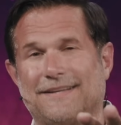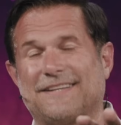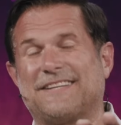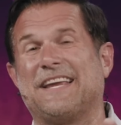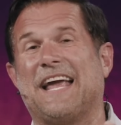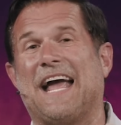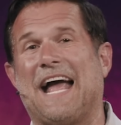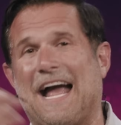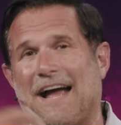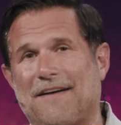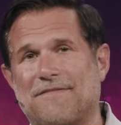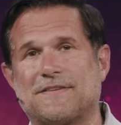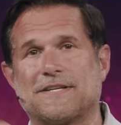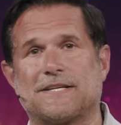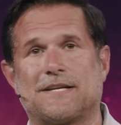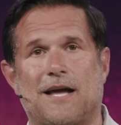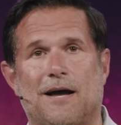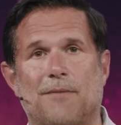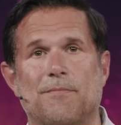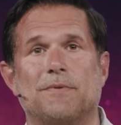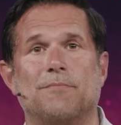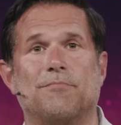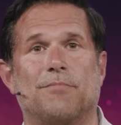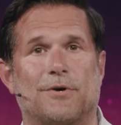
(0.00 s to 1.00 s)
Like, you have to
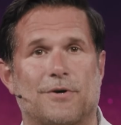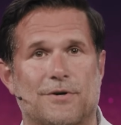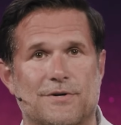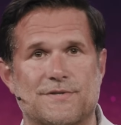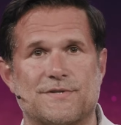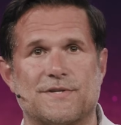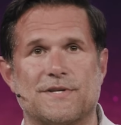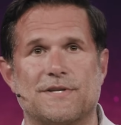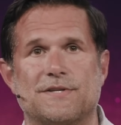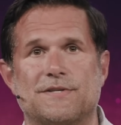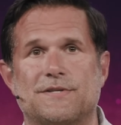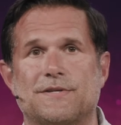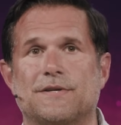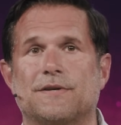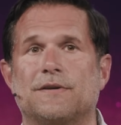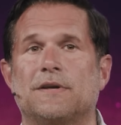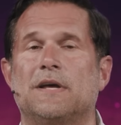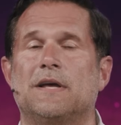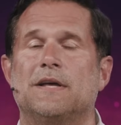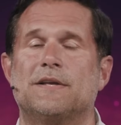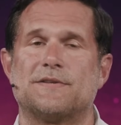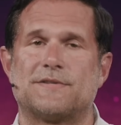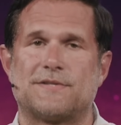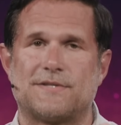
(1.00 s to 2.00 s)
come in person to
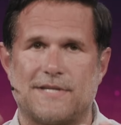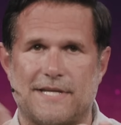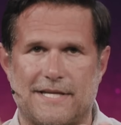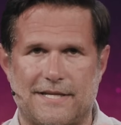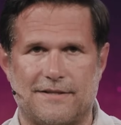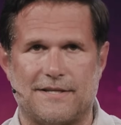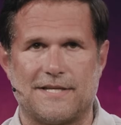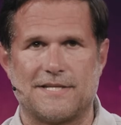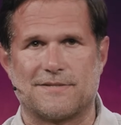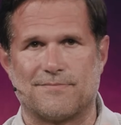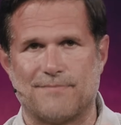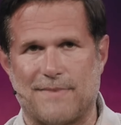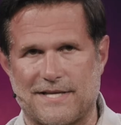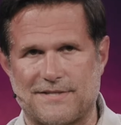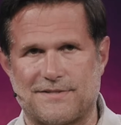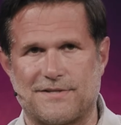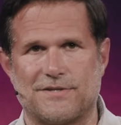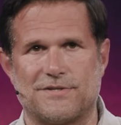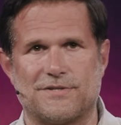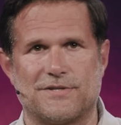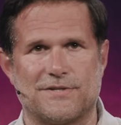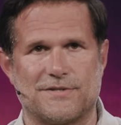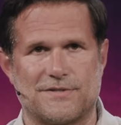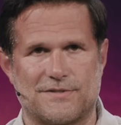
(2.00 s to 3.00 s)
see these
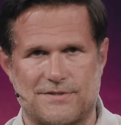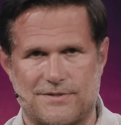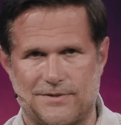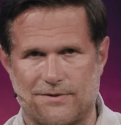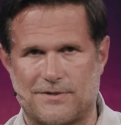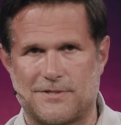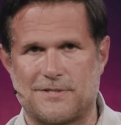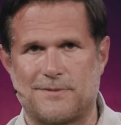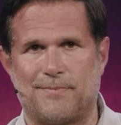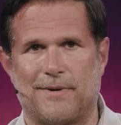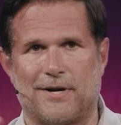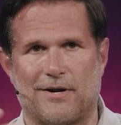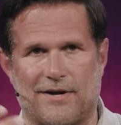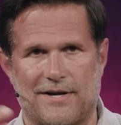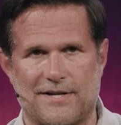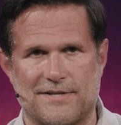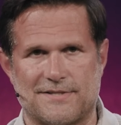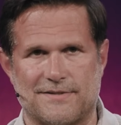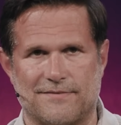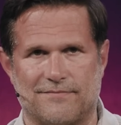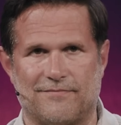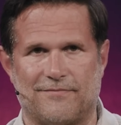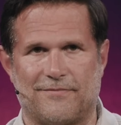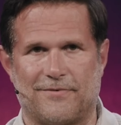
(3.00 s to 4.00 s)
messages, to
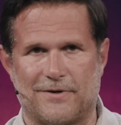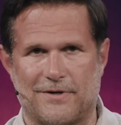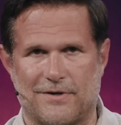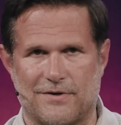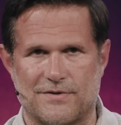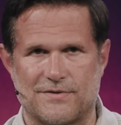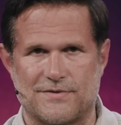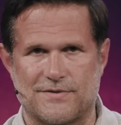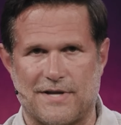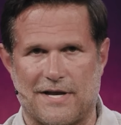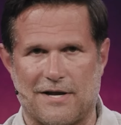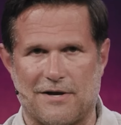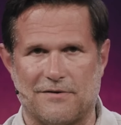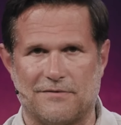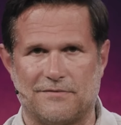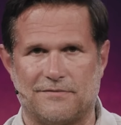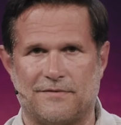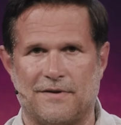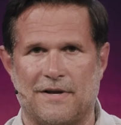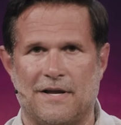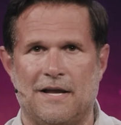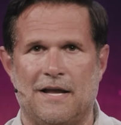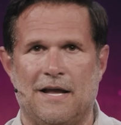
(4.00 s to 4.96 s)
experience them for yourself.